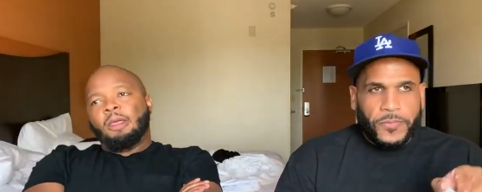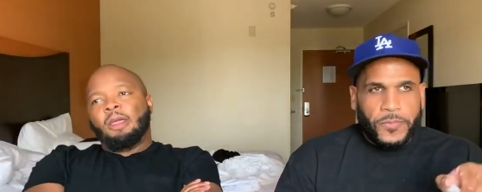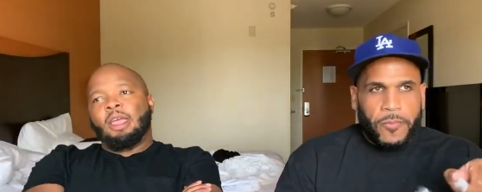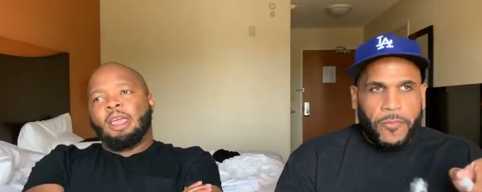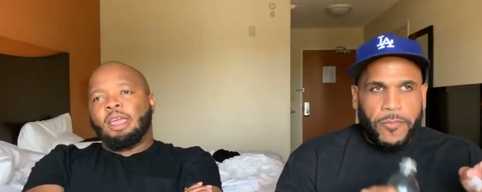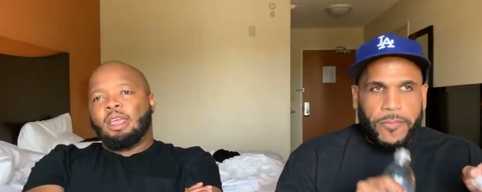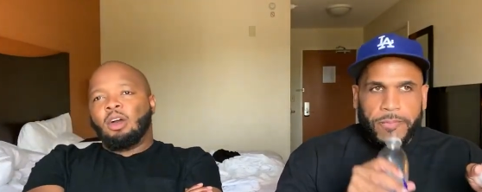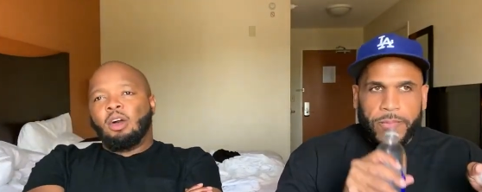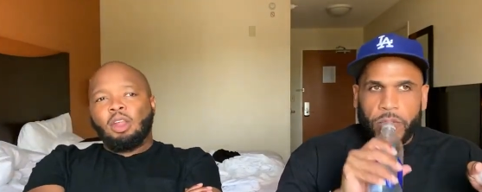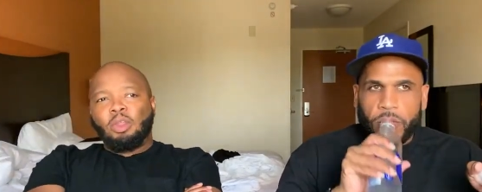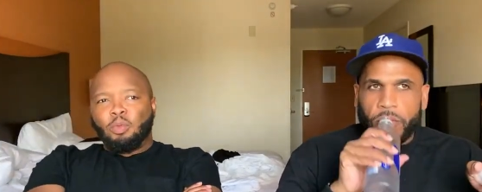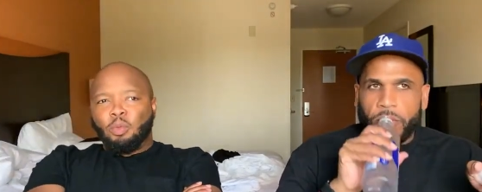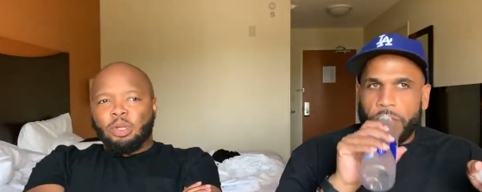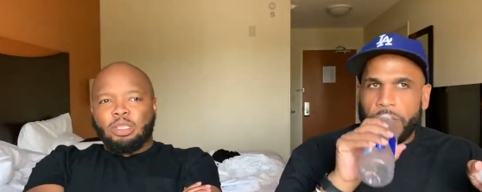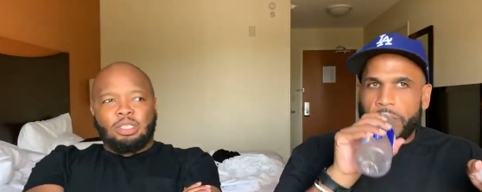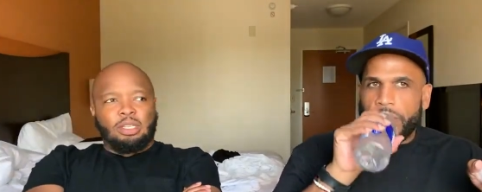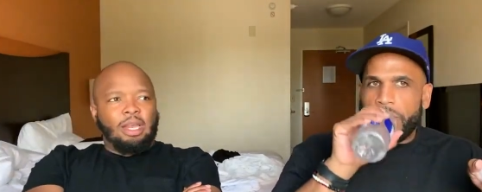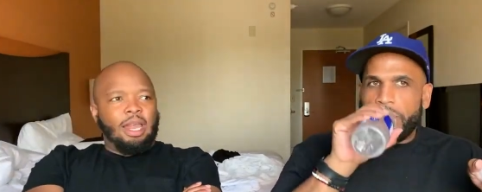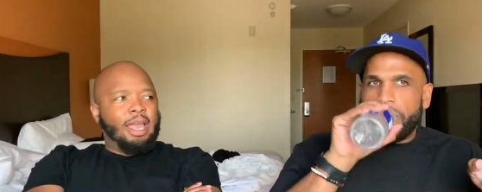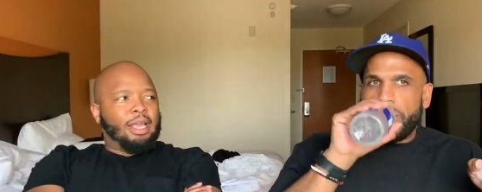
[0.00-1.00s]
Speaker 1: He only
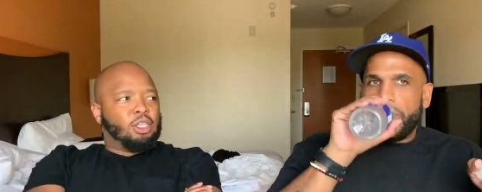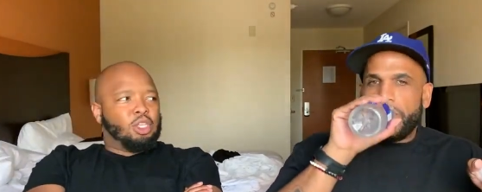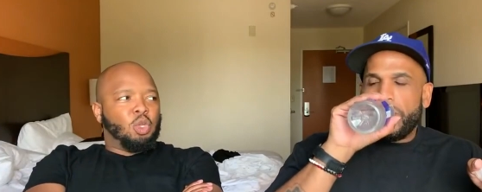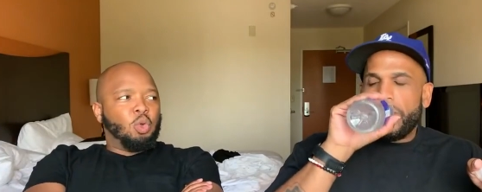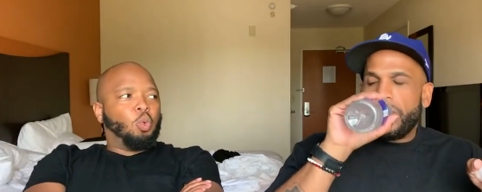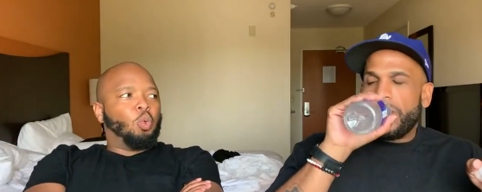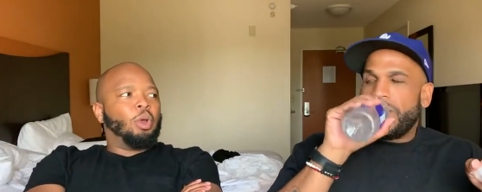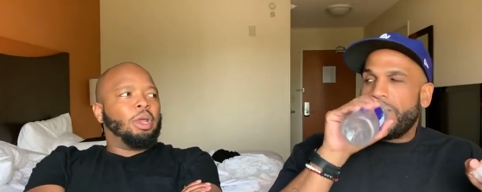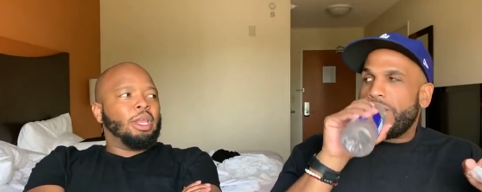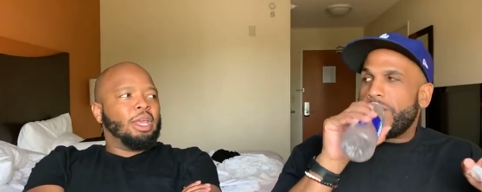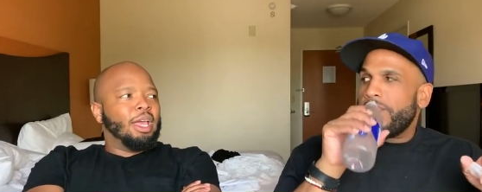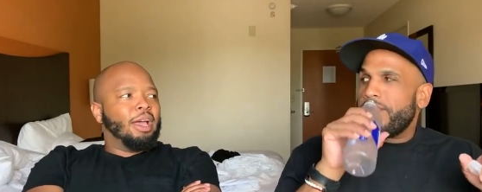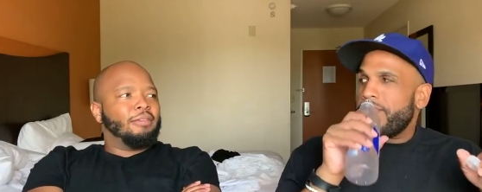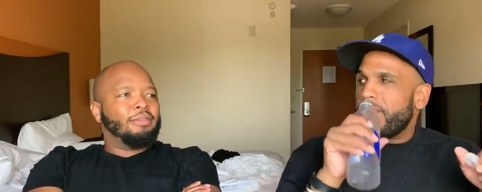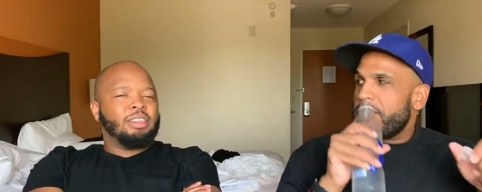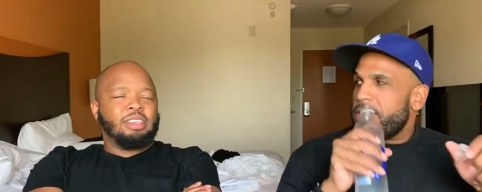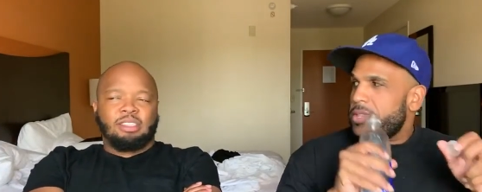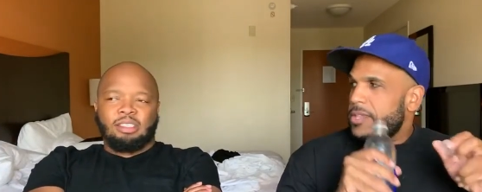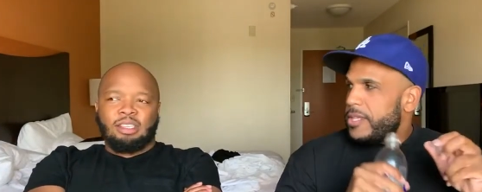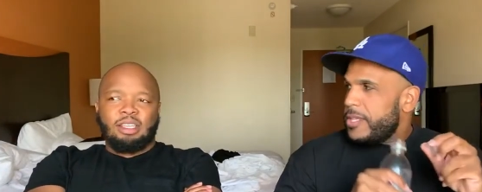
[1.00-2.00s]
went to like 20
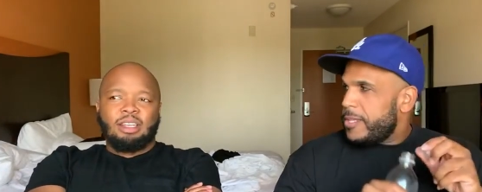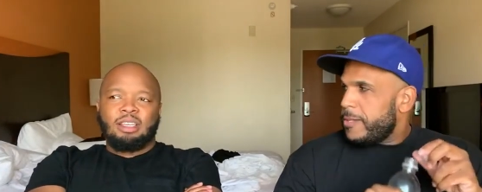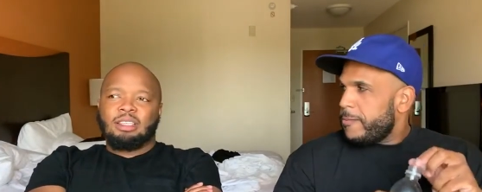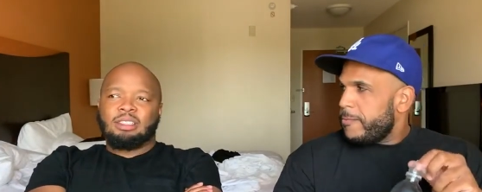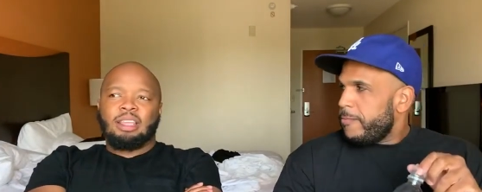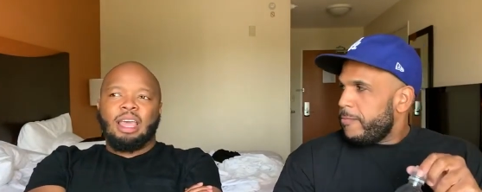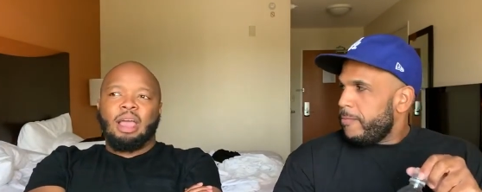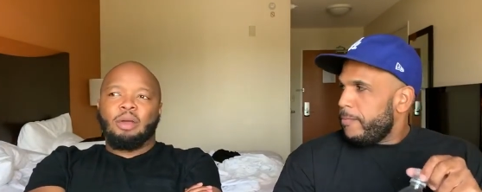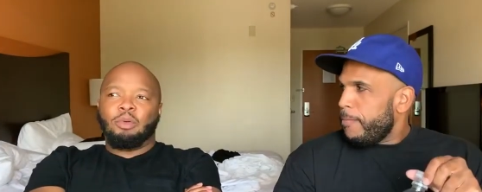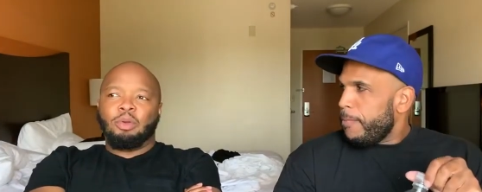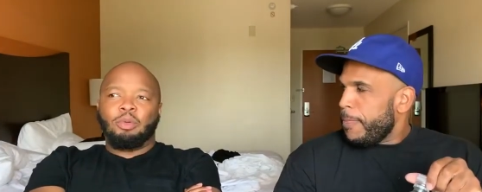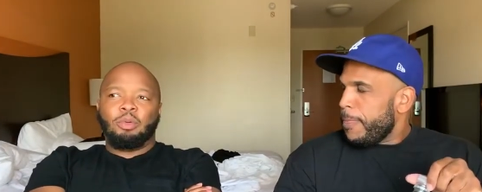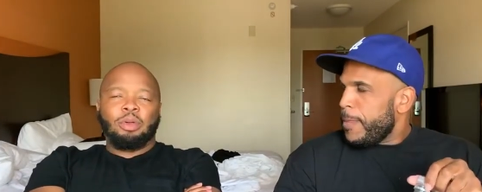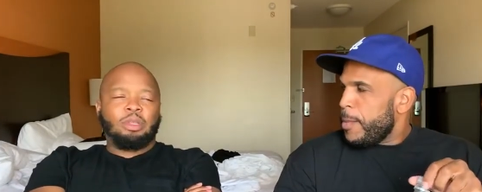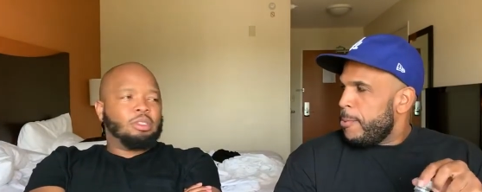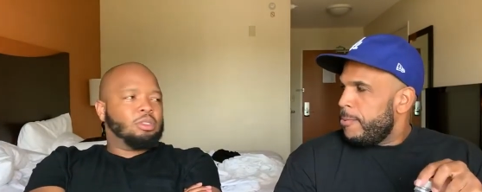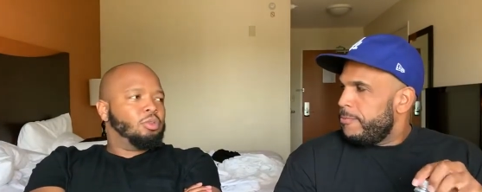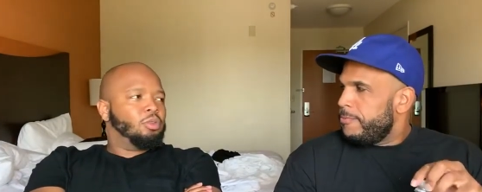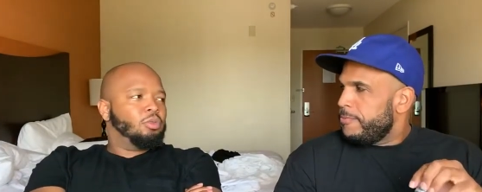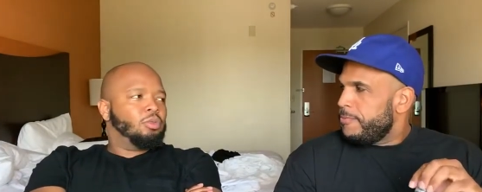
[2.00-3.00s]
of the cities that we
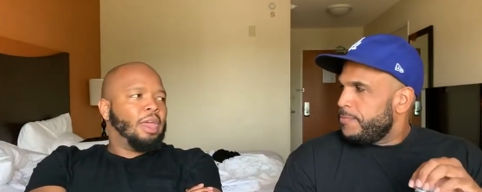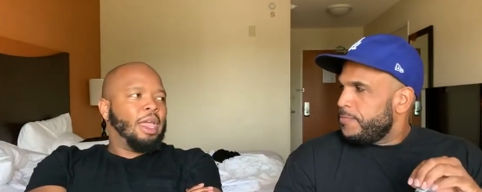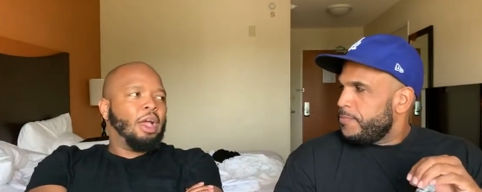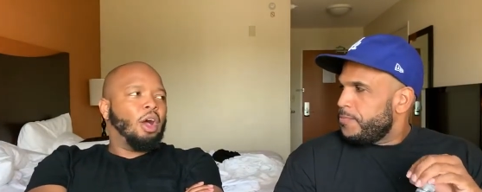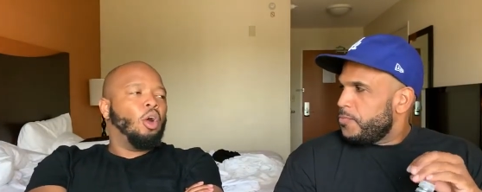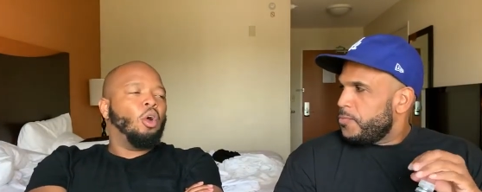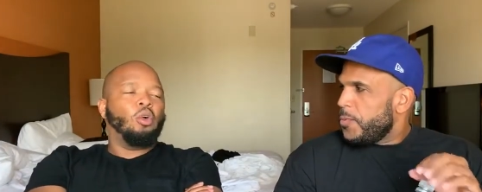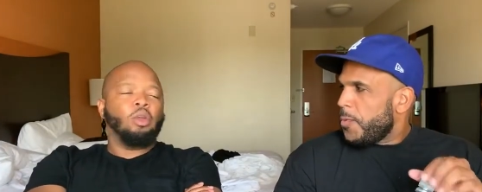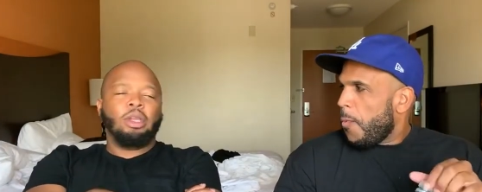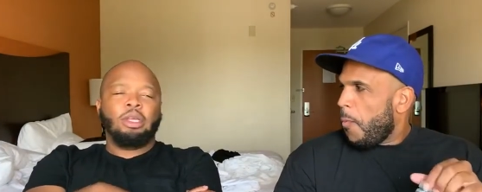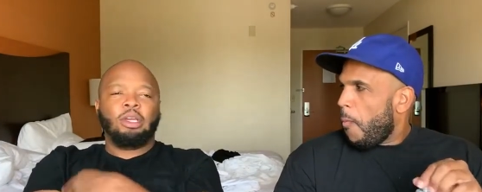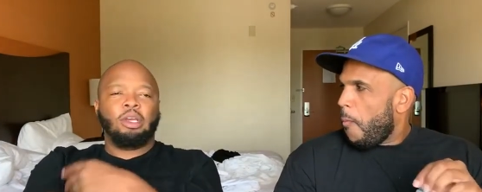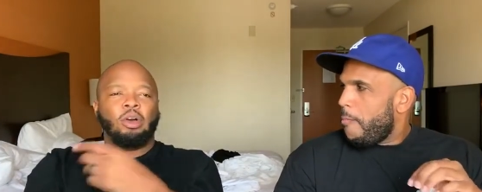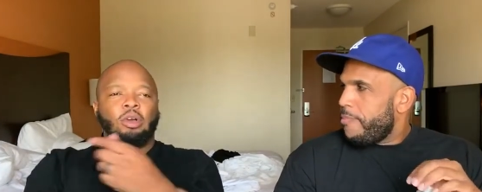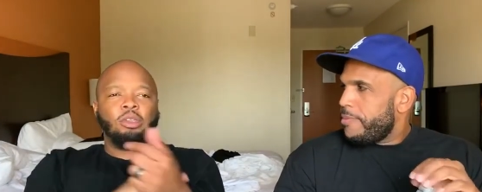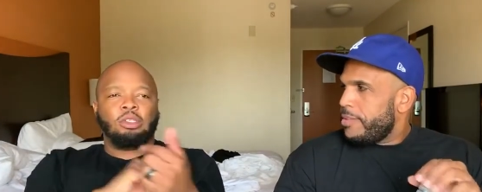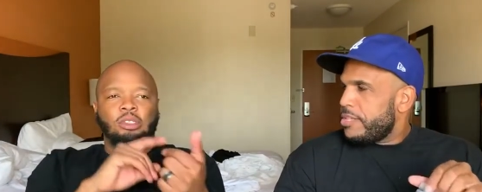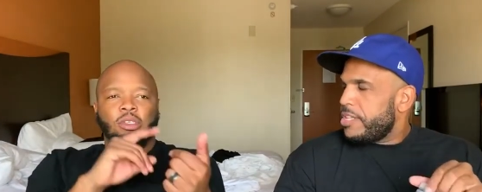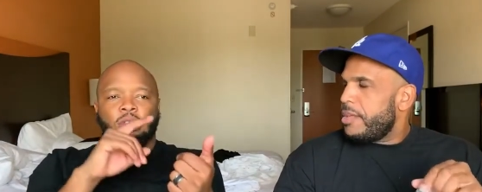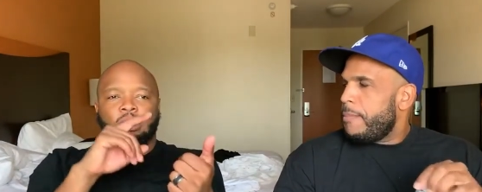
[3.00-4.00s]
went to. They only
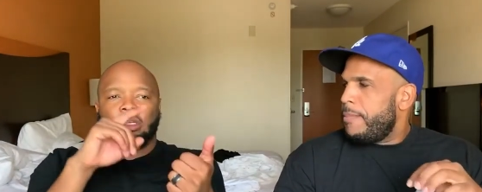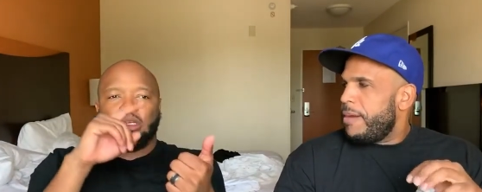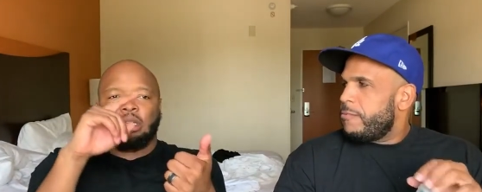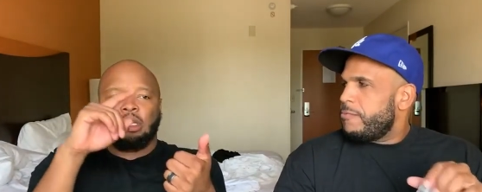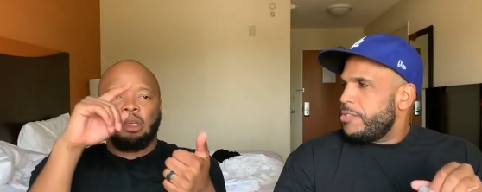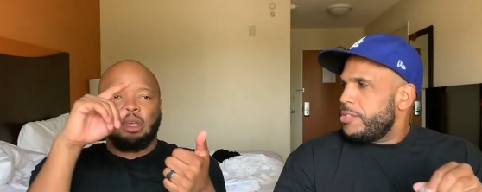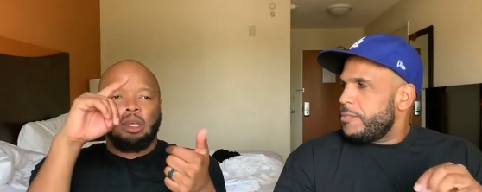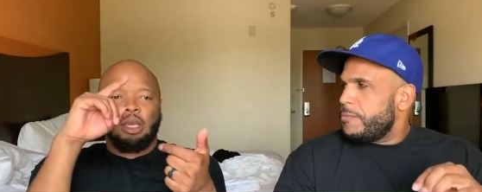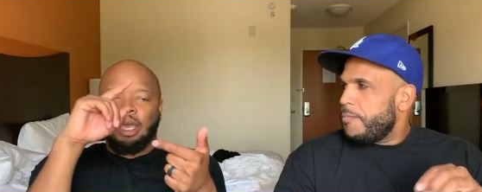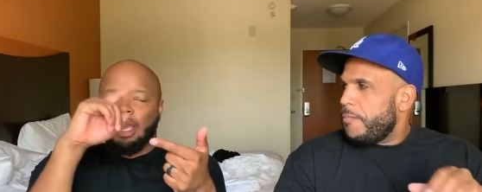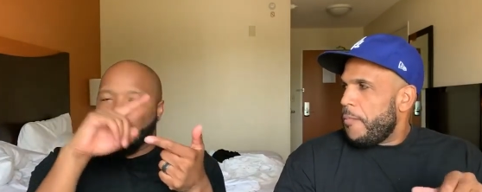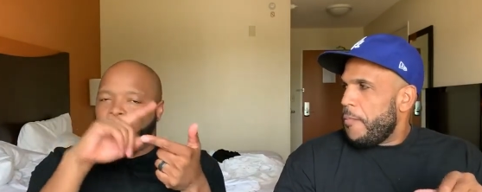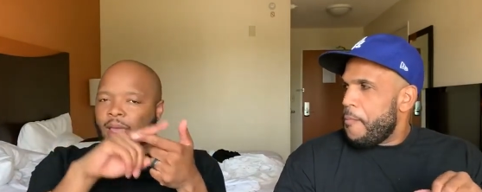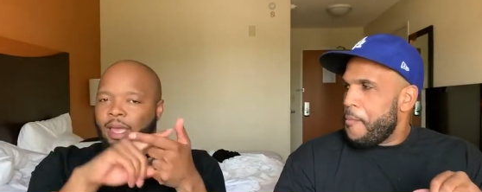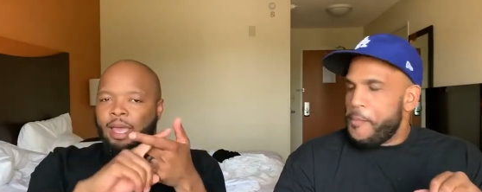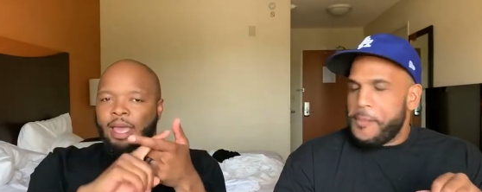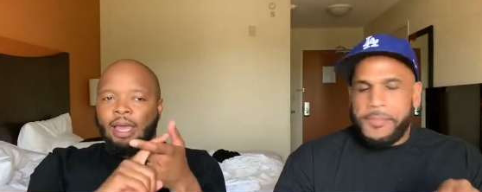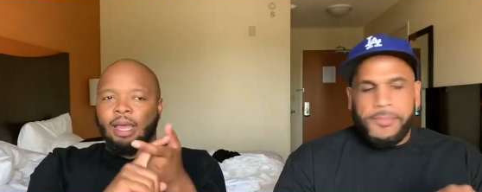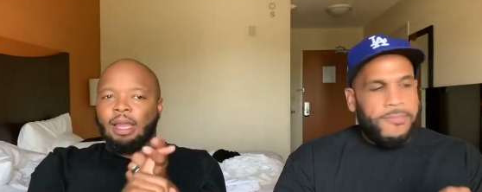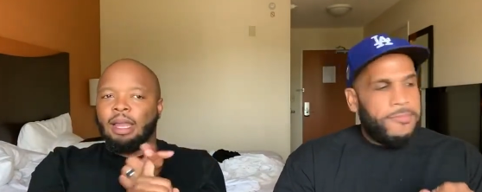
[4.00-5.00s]
go to the big ones.
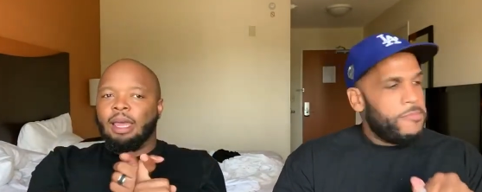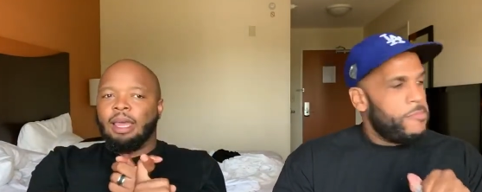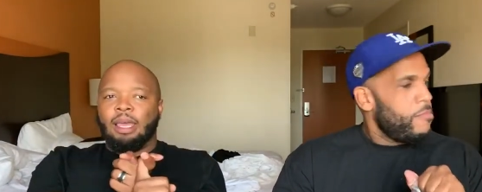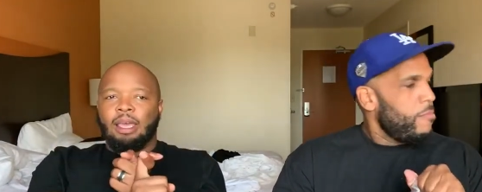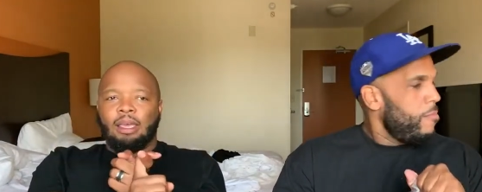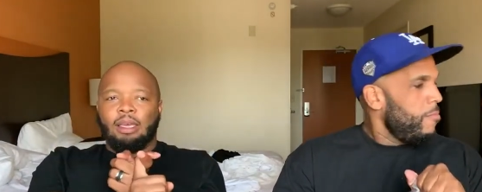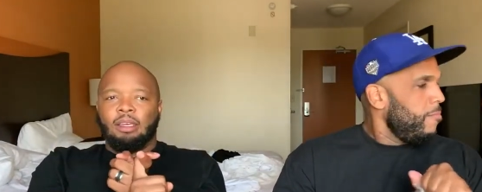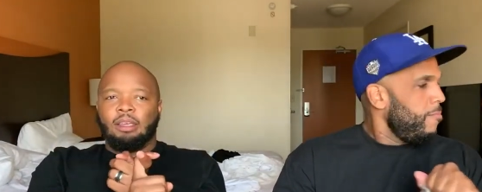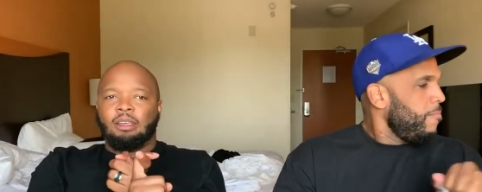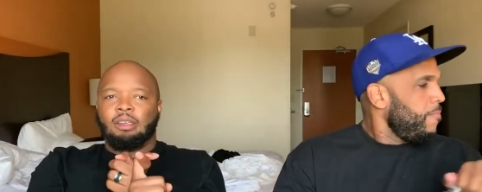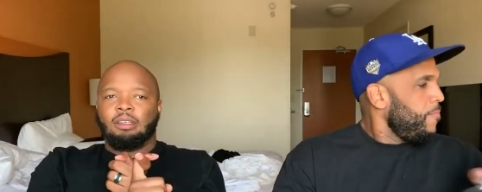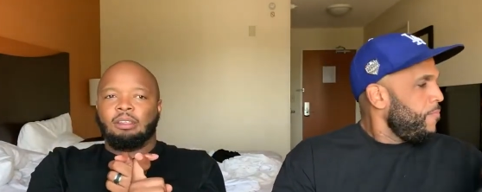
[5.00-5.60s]
L.A.